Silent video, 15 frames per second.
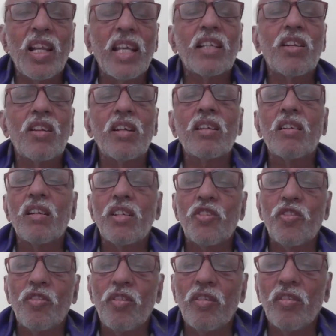like
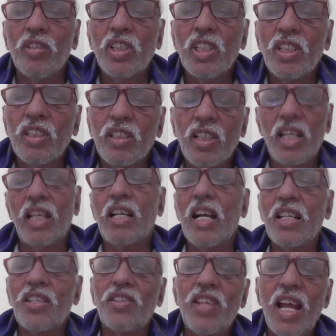drunkards, you know. They
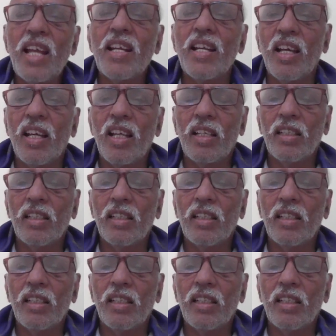can't stand